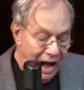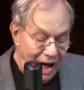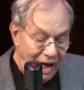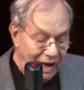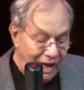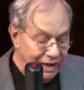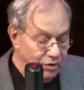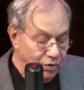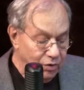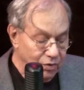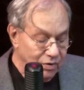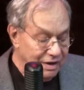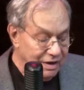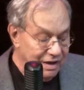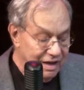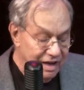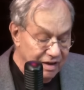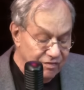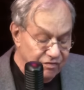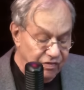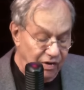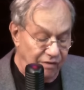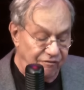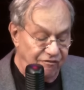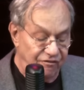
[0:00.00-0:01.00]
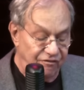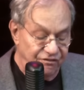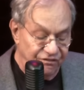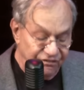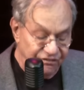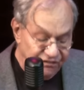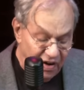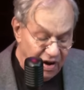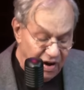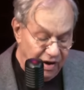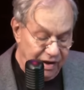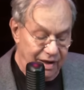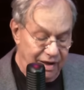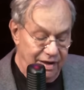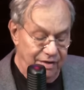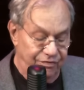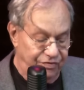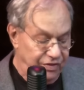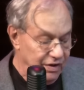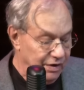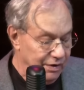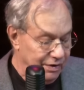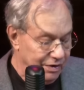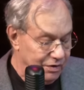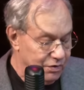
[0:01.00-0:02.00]
I don't give a fuck if
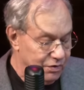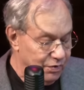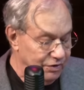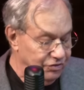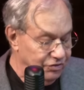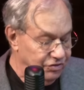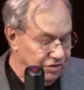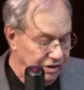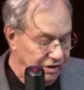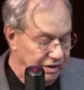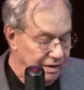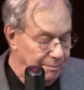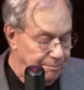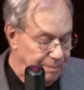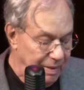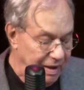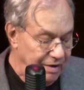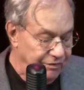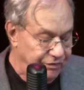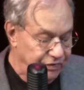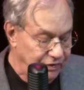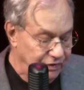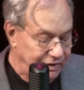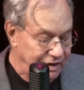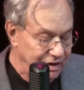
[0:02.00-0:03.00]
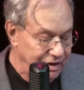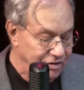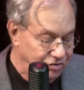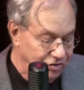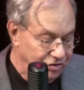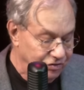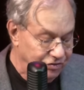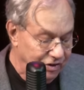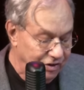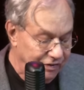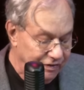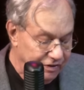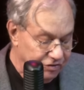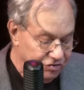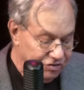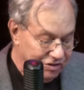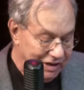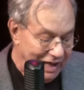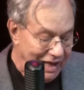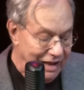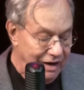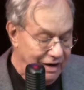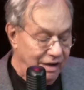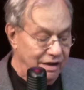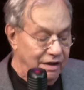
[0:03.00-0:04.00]
they're increasing the pay for teachers in this
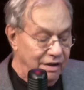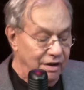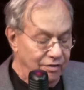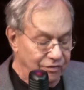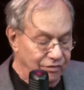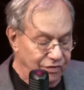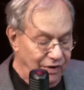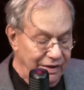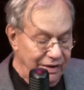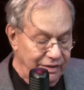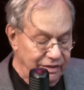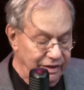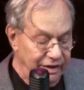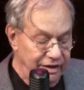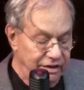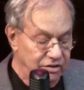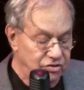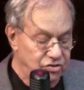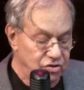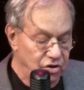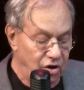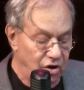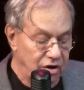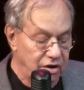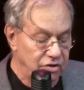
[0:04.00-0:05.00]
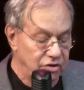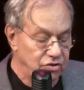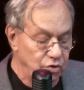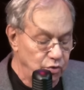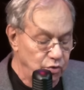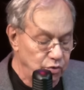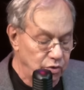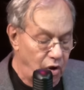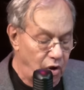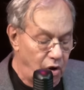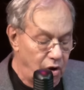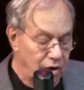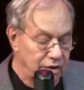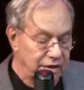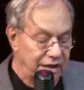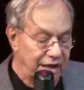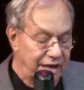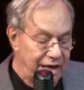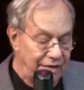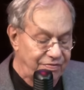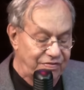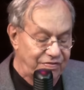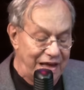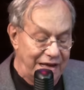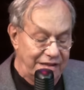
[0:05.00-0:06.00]
state. Frankly, it took too long to
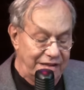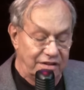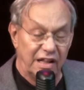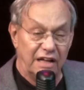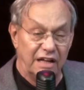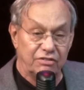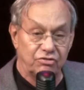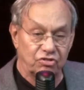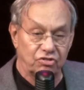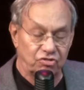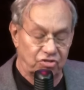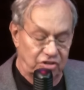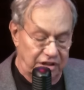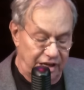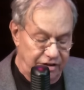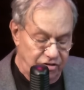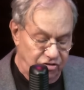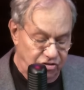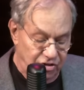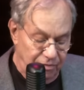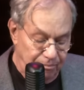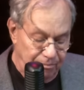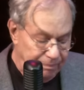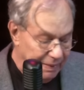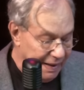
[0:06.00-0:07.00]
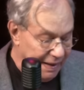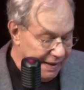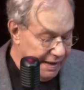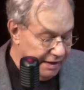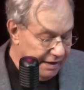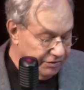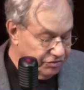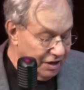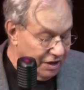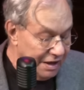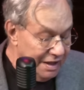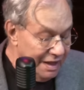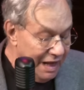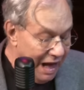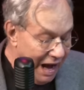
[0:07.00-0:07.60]
get that legislation passed.